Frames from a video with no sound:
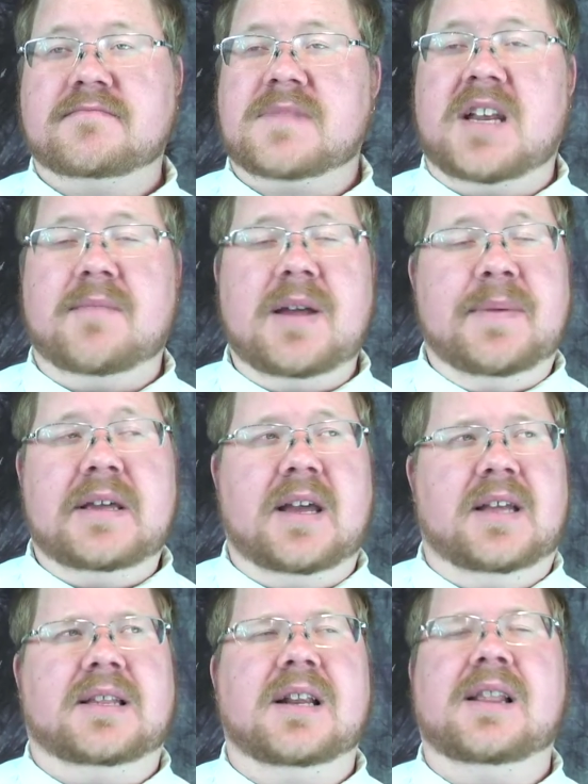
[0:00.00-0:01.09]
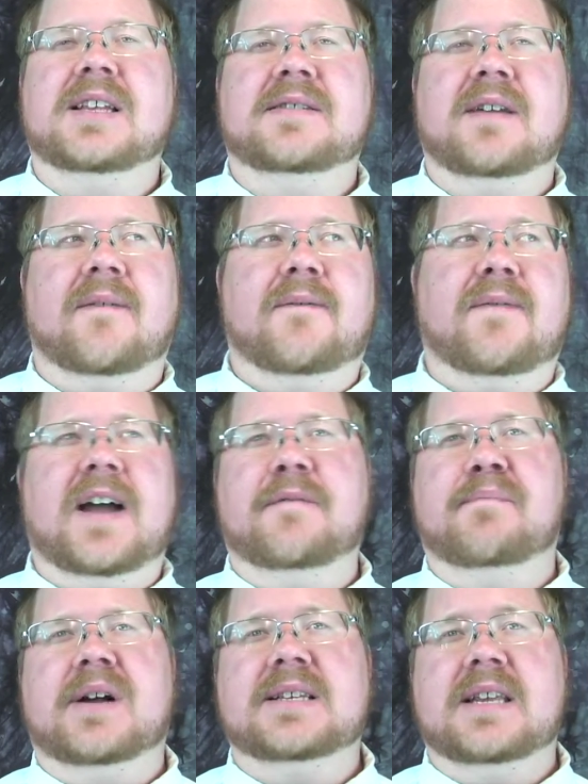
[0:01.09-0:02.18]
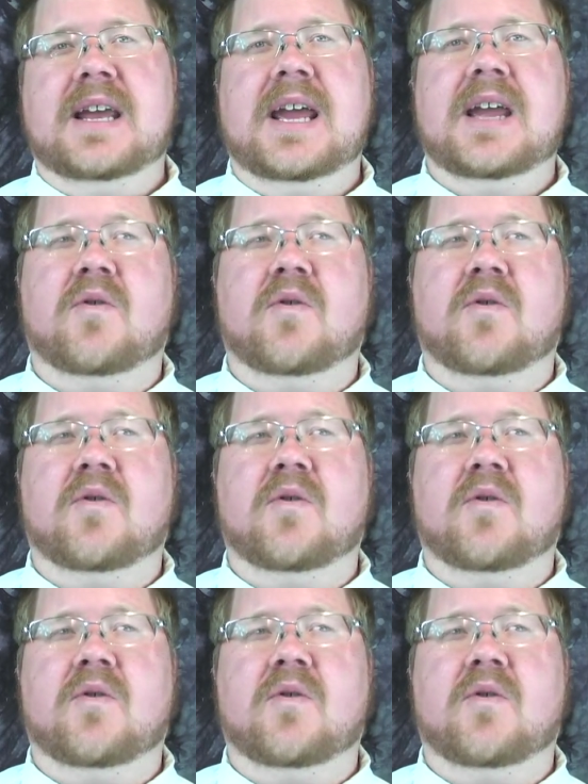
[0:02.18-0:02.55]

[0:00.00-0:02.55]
And it might be as little as $5 a day,